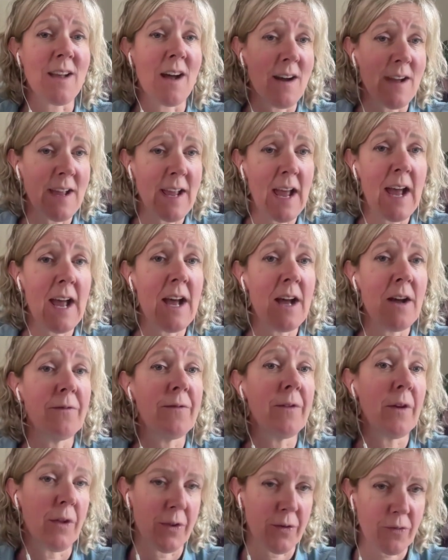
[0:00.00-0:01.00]
I
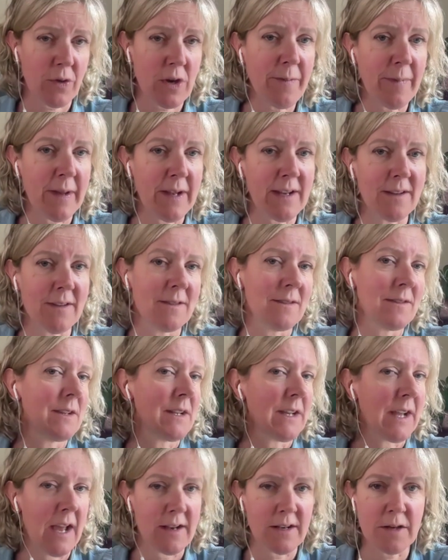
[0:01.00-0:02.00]
have 3 minutes to
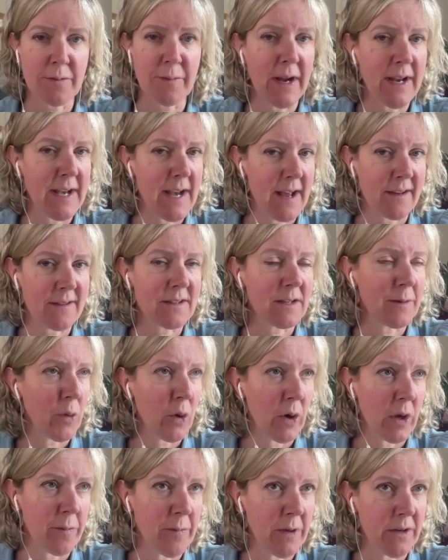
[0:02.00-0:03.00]
get to my next
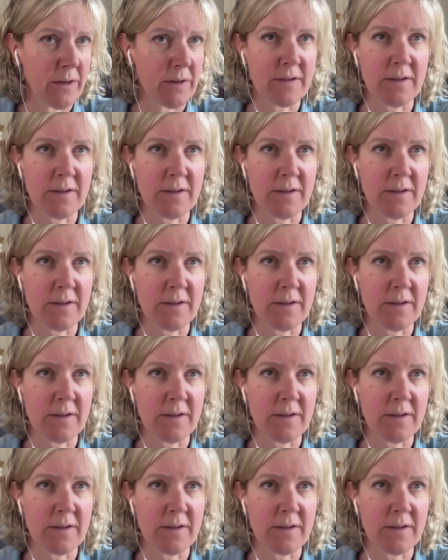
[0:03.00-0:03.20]
appointment.